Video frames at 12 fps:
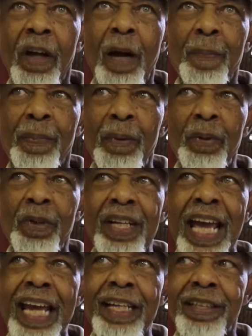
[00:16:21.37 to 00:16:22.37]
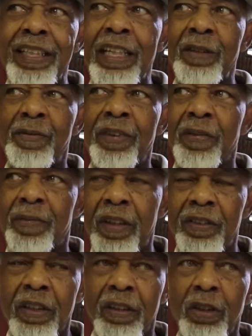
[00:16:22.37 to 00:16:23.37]
up through the
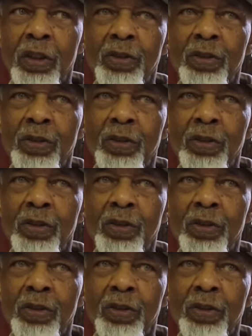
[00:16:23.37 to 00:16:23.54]
1950s of the